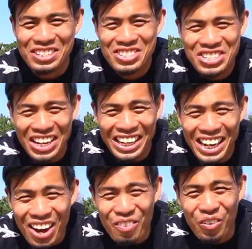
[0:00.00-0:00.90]
Check it
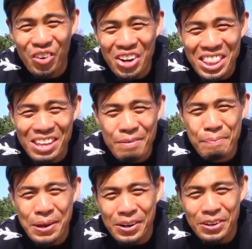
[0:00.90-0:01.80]
out, we're in the
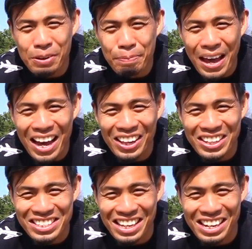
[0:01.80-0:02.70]
Imperial
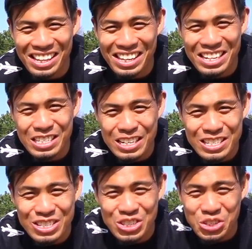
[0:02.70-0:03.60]
Palace and this is
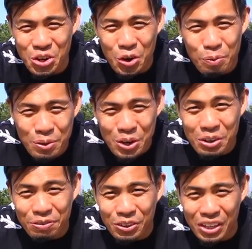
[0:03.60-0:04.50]
so
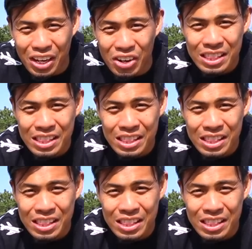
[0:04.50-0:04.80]
beautiful here.